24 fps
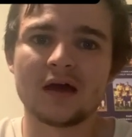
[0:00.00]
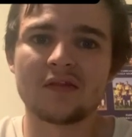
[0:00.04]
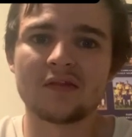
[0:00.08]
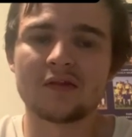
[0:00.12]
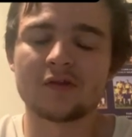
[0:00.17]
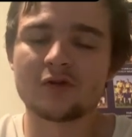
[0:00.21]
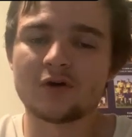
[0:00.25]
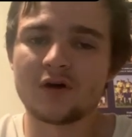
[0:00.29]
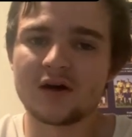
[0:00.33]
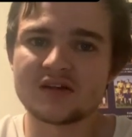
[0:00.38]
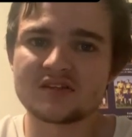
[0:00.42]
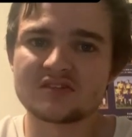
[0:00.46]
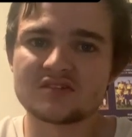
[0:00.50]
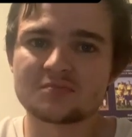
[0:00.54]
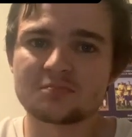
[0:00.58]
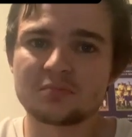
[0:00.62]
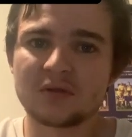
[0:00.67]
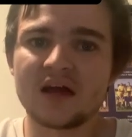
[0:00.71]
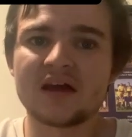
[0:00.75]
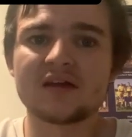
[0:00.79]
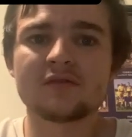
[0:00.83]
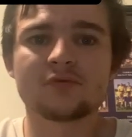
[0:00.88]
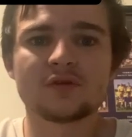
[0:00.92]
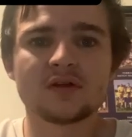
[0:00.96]
The Knights
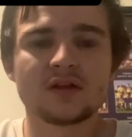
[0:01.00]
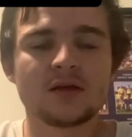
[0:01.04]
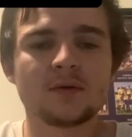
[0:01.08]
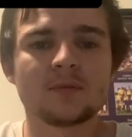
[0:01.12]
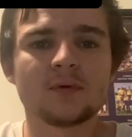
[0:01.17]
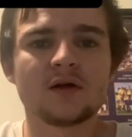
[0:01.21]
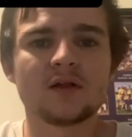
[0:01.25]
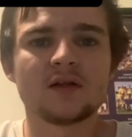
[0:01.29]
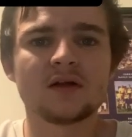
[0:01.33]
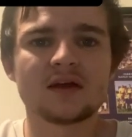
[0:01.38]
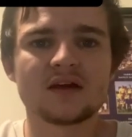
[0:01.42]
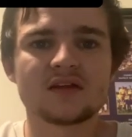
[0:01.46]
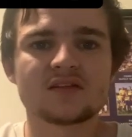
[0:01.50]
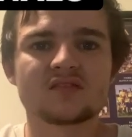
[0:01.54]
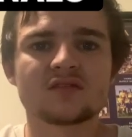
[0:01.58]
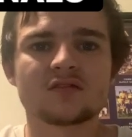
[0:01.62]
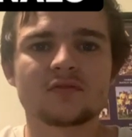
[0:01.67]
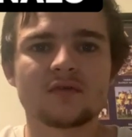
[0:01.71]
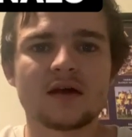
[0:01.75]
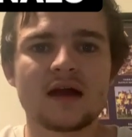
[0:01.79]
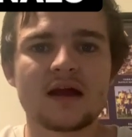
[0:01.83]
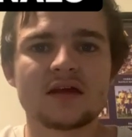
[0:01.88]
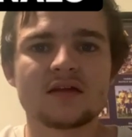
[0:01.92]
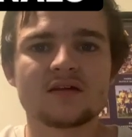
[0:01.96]
played really well against
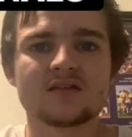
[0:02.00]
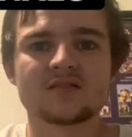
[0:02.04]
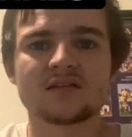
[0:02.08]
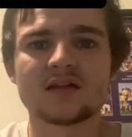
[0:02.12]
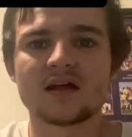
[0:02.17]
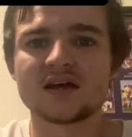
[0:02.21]
the Raiders